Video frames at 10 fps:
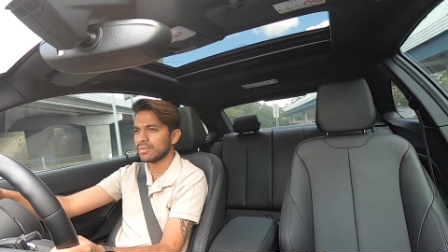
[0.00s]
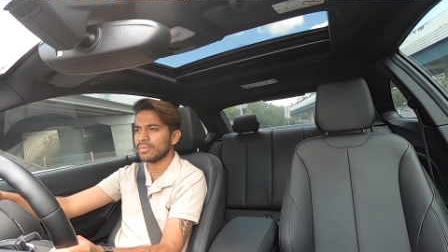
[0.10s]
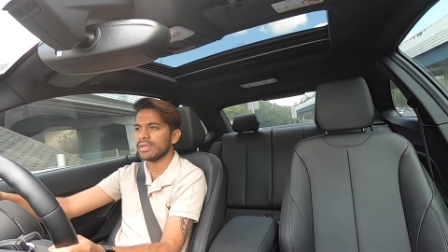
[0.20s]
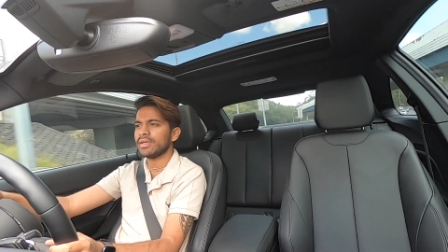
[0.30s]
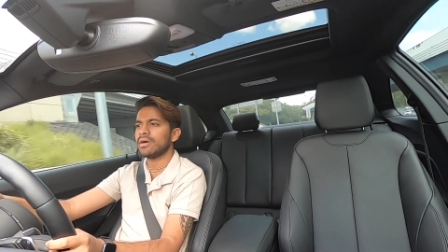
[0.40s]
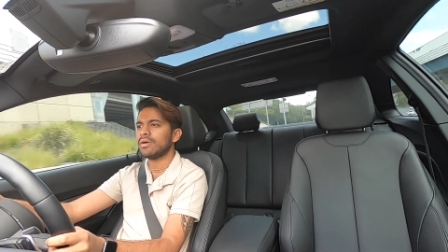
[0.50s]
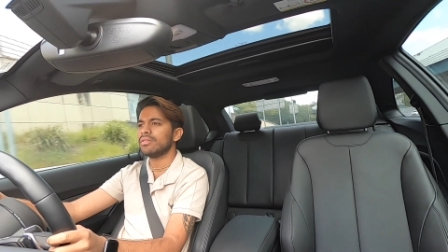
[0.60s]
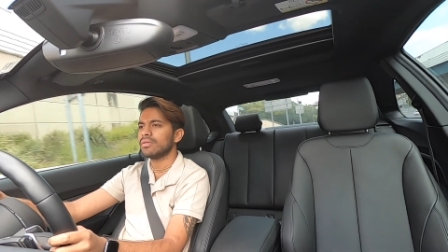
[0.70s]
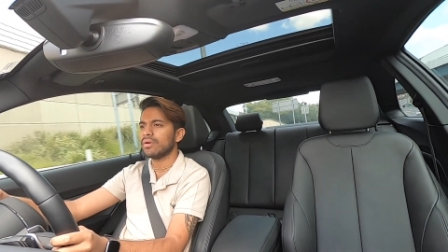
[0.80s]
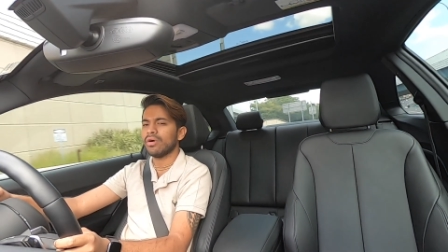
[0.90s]
We are
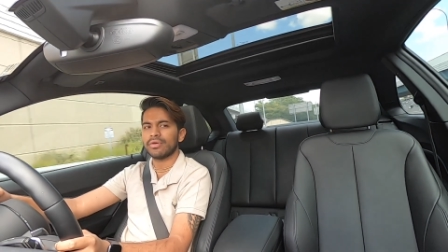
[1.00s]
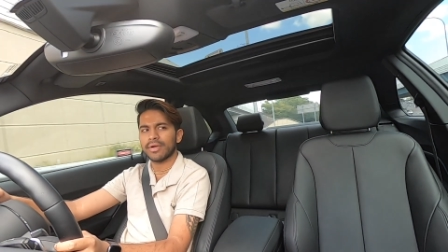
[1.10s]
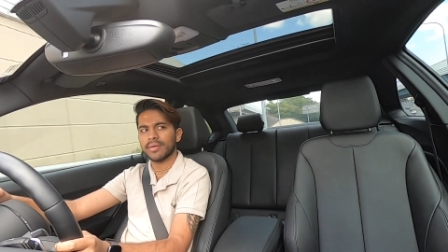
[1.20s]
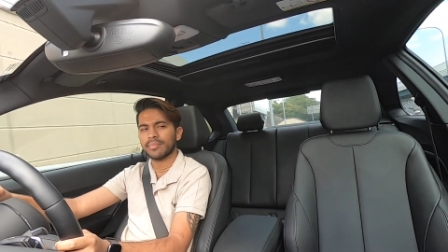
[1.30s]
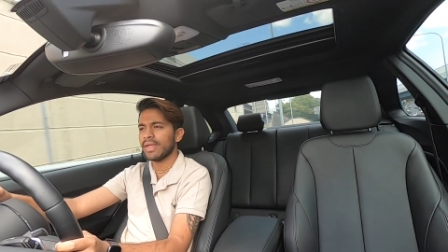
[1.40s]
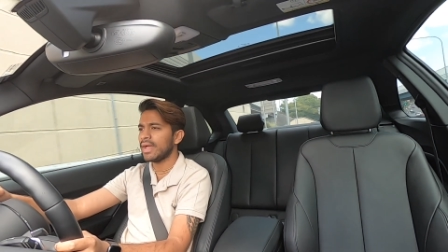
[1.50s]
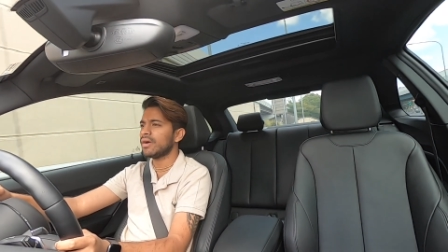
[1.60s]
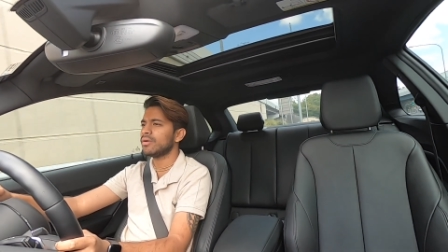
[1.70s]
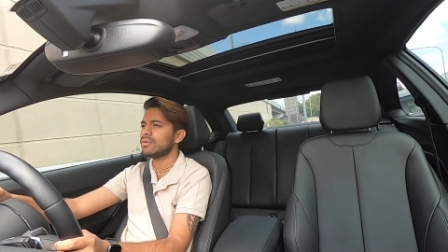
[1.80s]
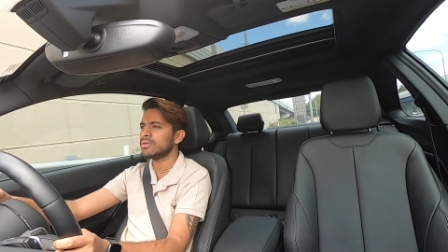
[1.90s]
on the on-ramp now.